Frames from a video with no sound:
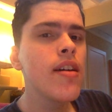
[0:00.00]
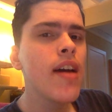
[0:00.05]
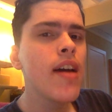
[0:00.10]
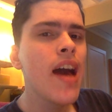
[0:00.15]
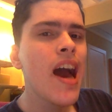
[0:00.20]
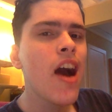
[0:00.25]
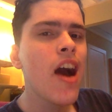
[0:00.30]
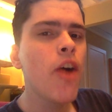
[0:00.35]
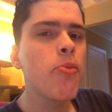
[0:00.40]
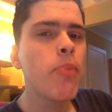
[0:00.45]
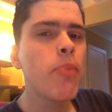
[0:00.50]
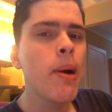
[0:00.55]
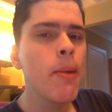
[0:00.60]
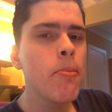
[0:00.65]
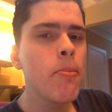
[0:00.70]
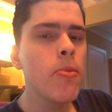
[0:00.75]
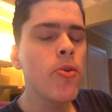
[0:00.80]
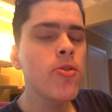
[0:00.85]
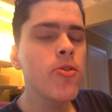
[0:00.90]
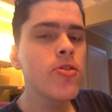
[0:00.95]
how
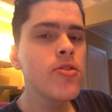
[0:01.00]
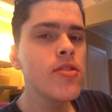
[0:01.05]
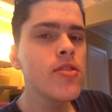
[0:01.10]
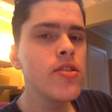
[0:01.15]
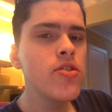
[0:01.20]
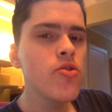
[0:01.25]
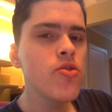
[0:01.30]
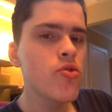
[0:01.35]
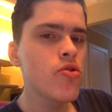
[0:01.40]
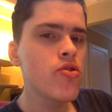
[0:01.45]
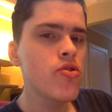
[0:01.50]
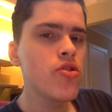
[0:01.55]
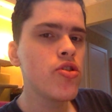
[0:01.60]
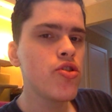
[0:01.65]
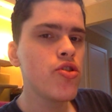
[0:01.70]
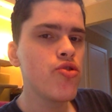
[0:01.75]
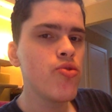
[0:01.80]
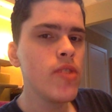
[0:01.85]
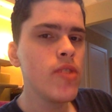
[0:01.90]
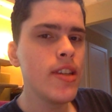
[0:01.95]
bipolar disorder
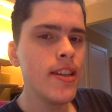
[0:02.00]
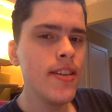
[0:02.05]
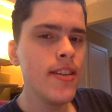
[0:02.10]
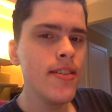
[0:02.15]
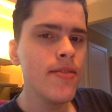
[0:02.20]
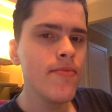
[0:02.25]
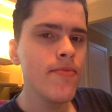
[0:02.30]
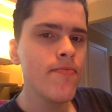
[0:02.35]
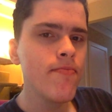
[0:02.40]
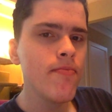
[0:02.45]
is treated.